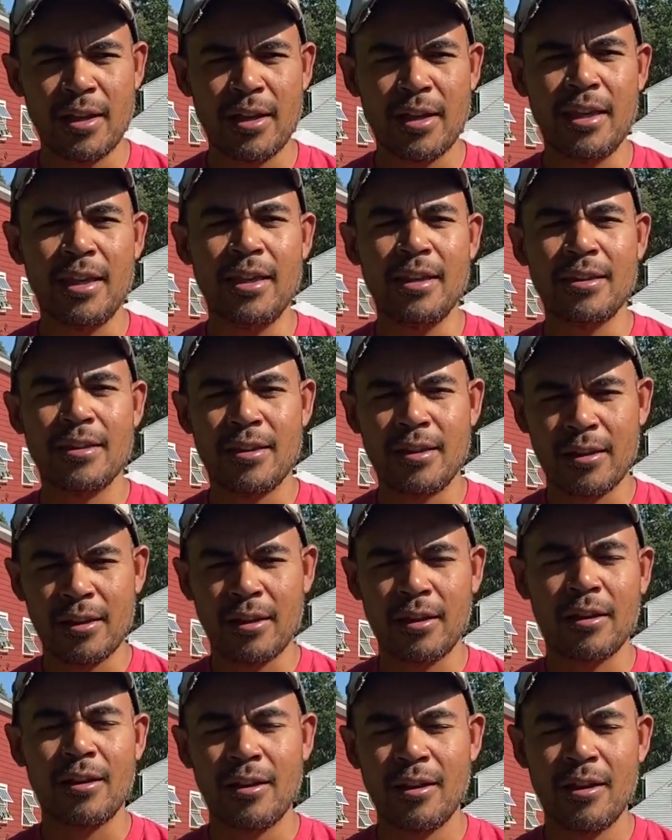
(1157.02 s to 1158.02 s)
eat
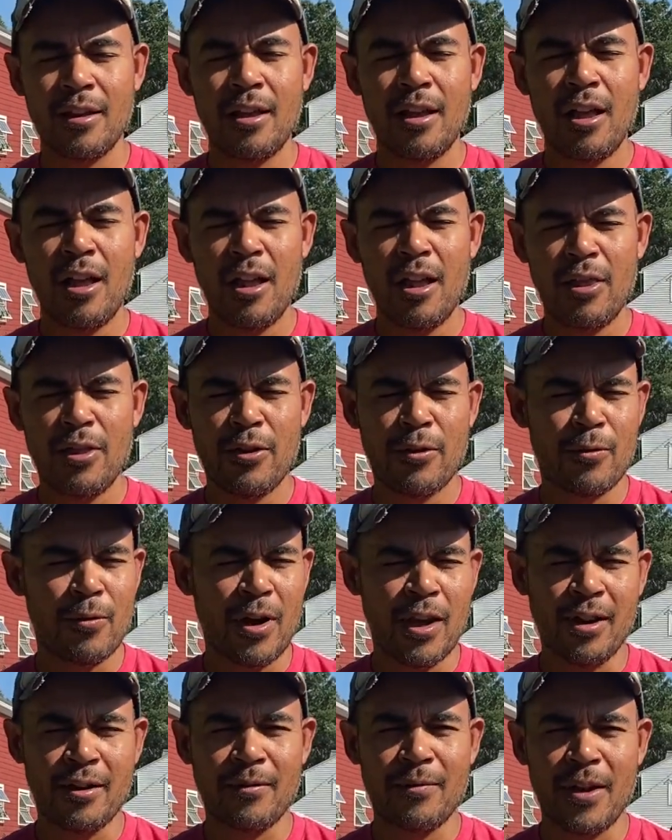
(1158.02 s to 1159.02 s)
the
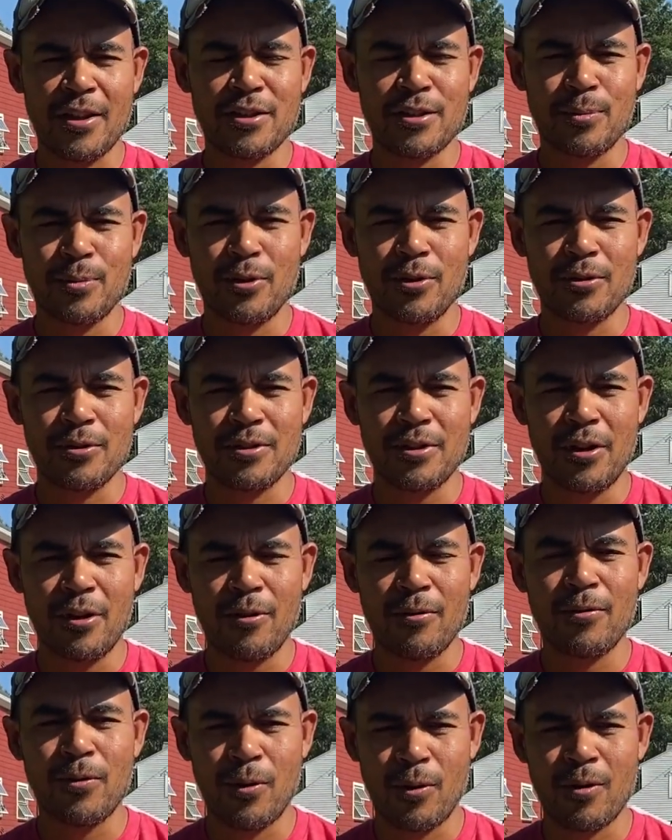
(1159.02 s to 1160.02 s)
right vegetables
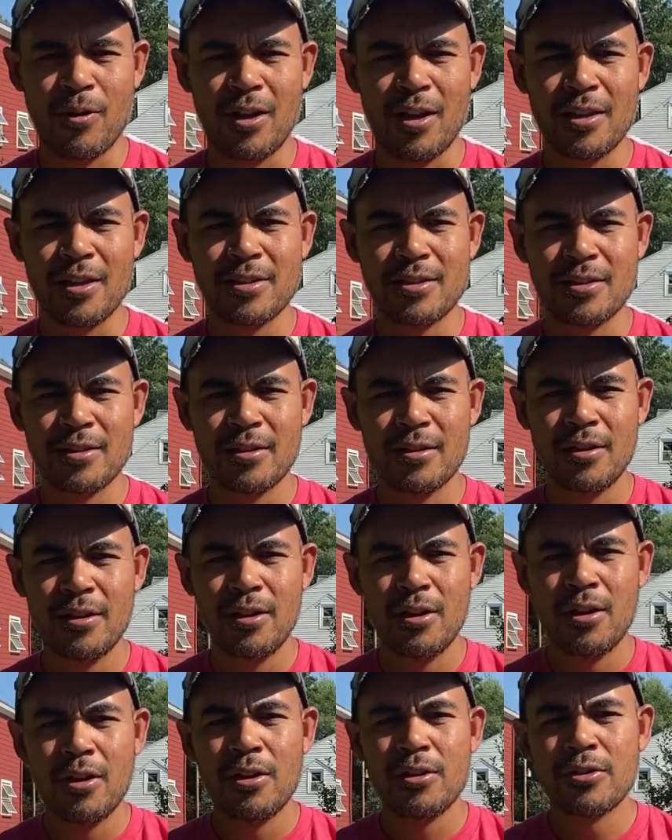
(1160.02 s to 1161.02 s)
for us.
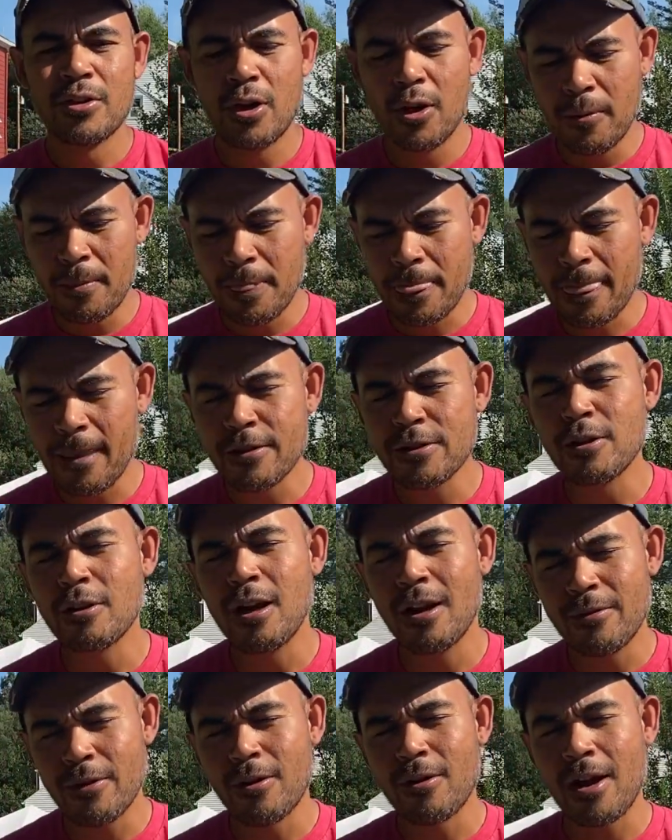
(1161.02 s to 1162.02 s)
So
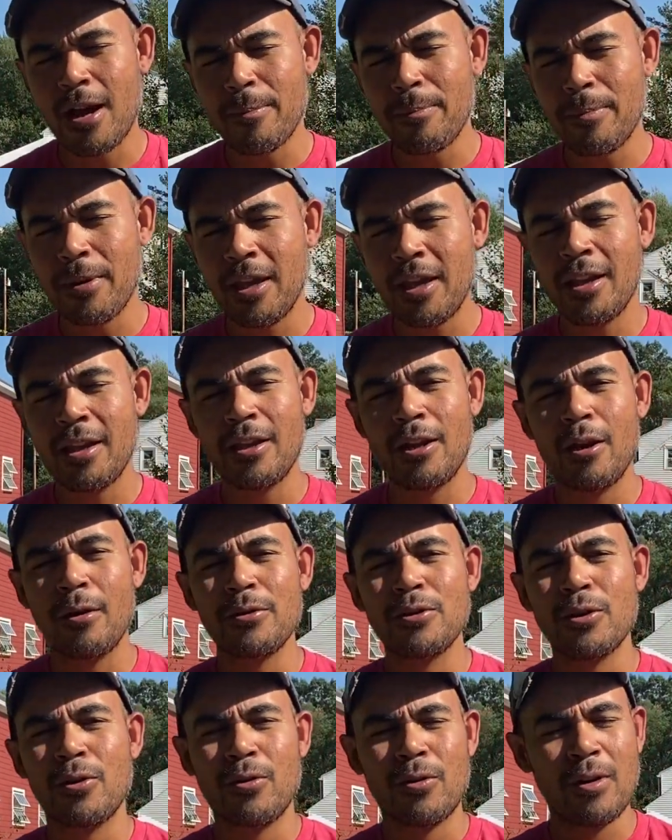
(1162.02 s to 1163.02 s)
cover cropping,
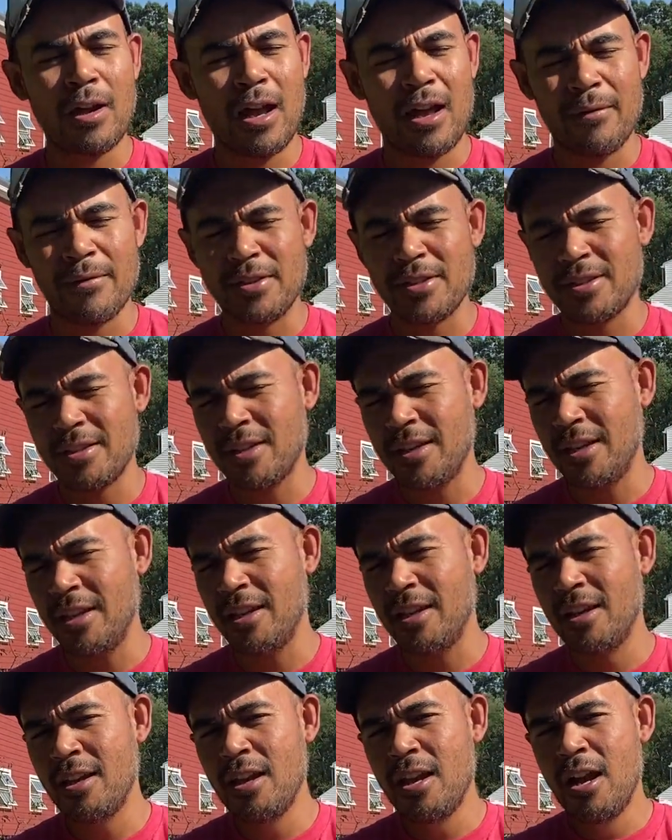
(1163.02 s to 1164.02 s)
it's obviously
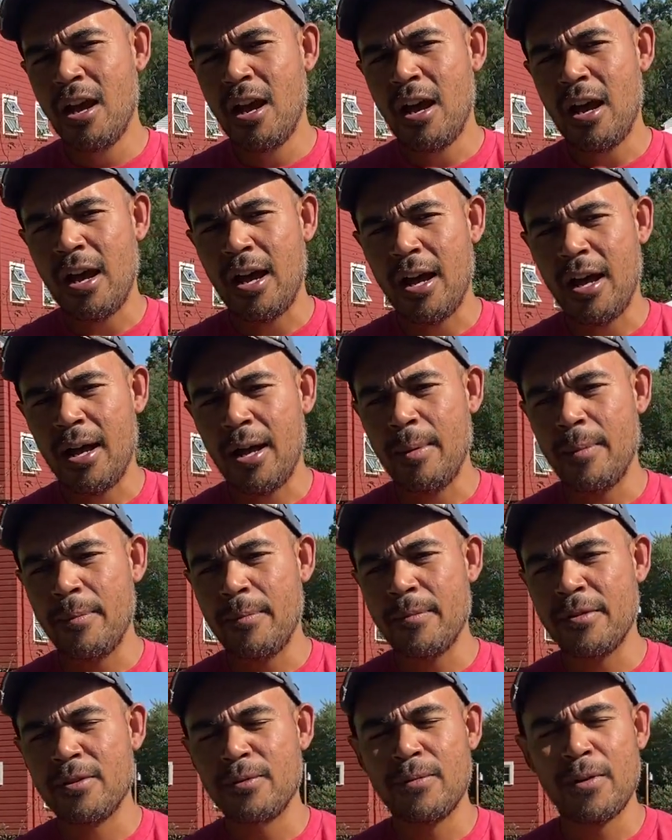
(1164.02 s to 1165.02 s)

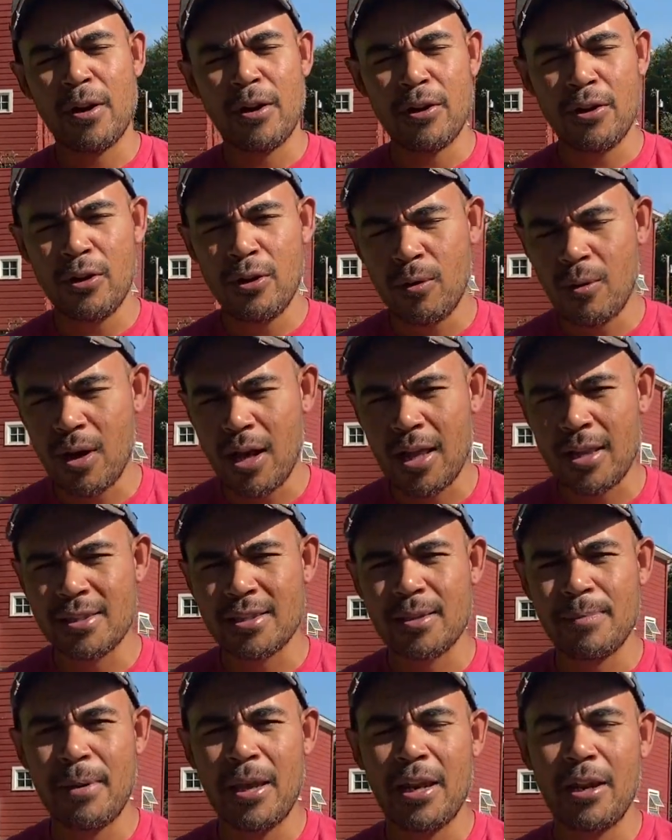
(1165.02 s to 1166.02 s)
it's very nuanced
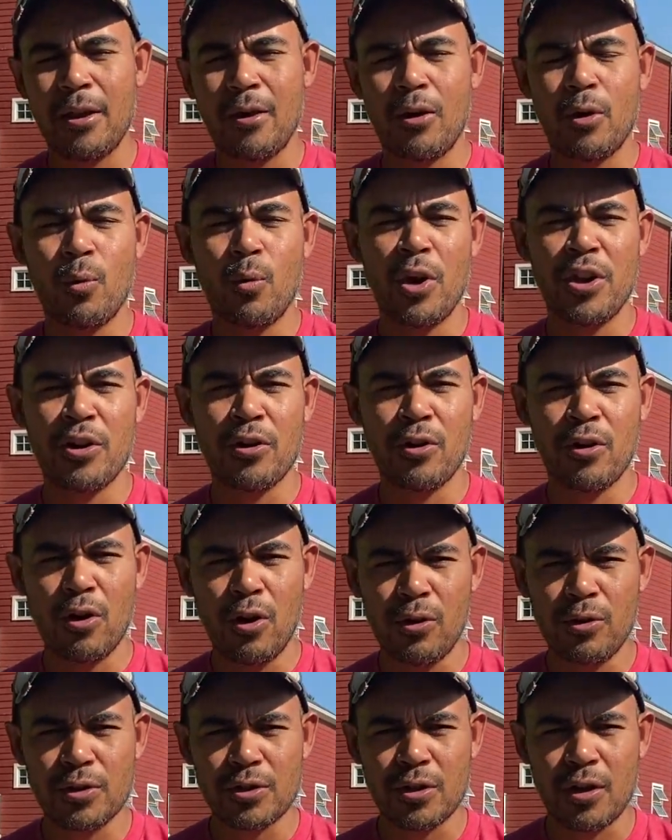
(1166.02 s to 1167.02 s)
depending on what your
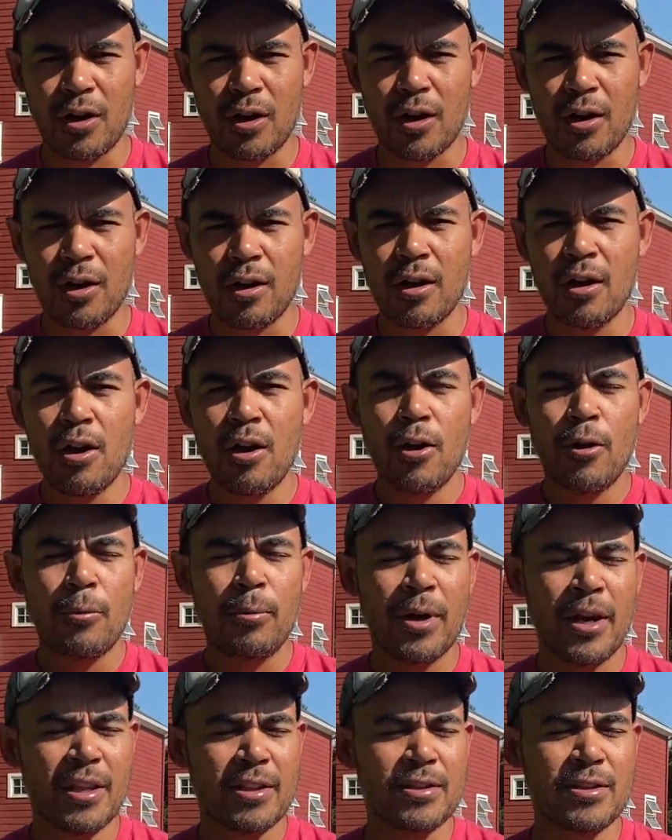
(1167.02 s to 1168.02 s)
goals are,
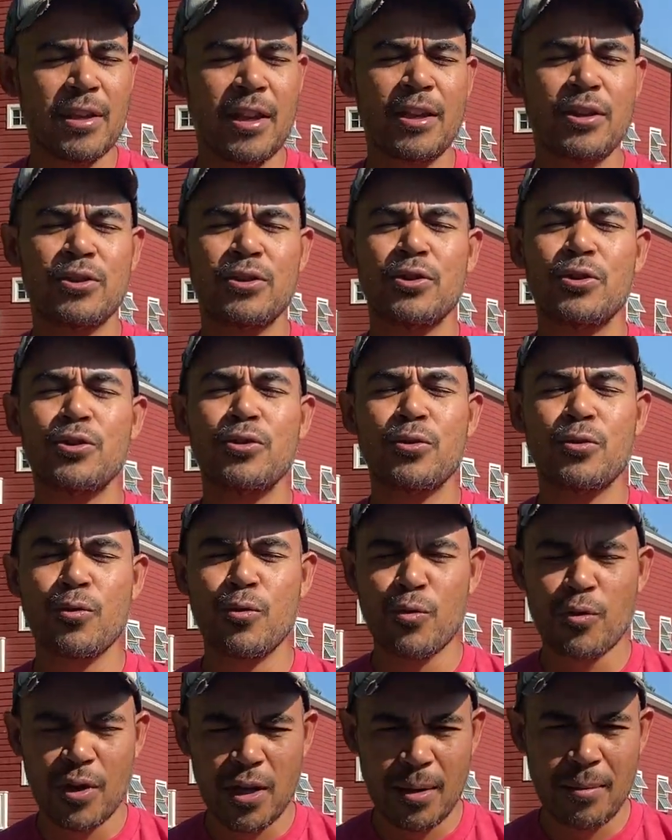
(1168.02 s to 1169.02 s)
but it's
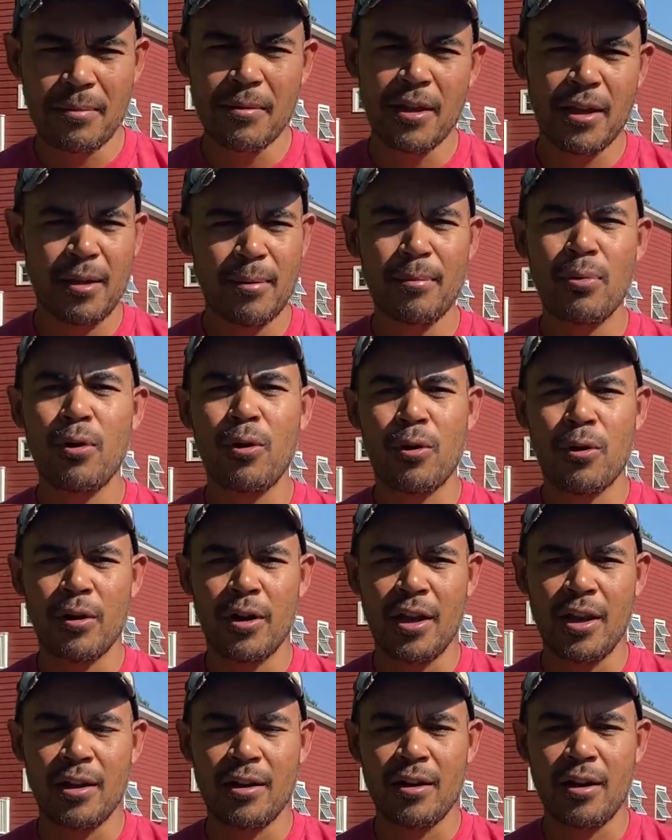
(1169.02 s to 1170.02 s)
extremely
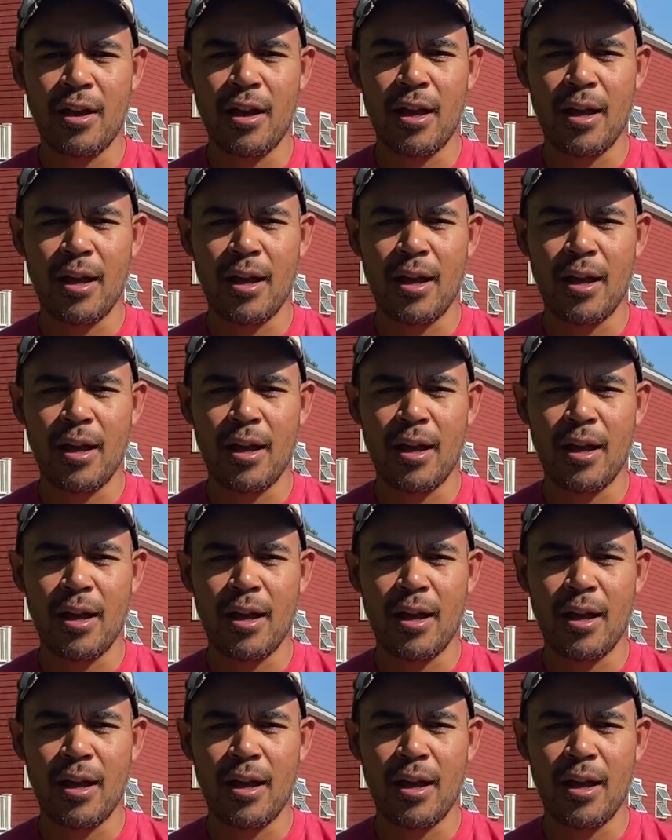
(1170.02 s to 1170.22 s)
important